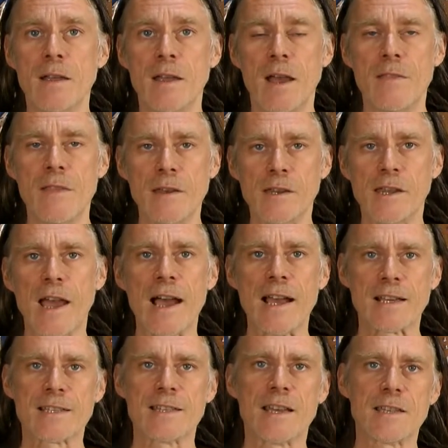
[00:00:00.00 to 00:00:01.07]
and then you get
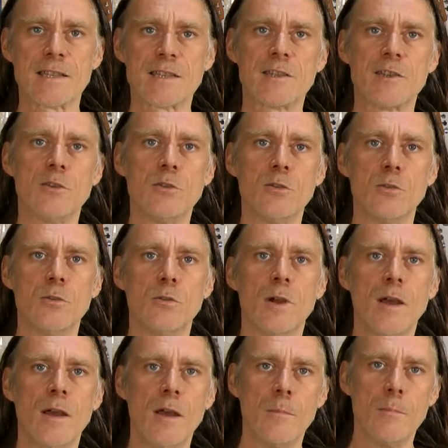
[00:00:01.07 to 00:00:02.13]
access to
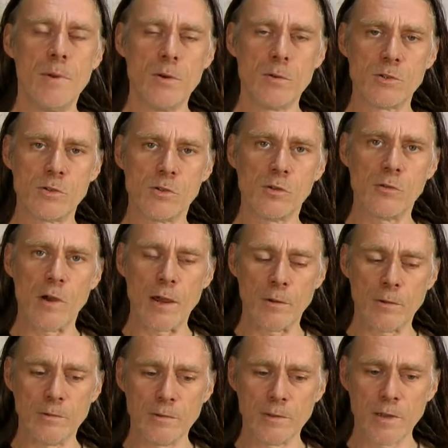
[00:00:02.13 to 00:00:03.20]
build your
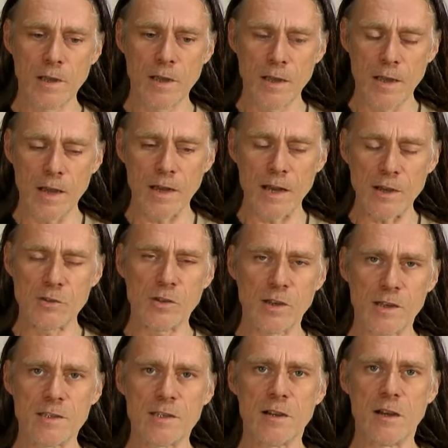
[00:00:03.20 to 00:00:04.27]
own electric
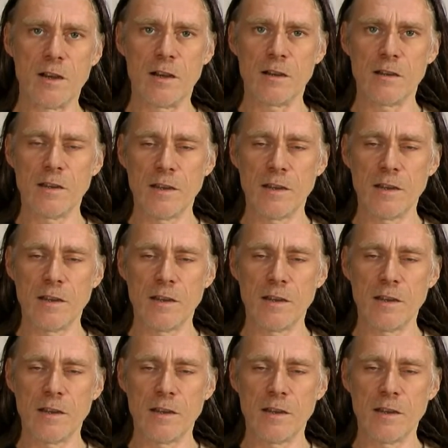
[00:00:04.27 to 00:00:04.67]
guitar,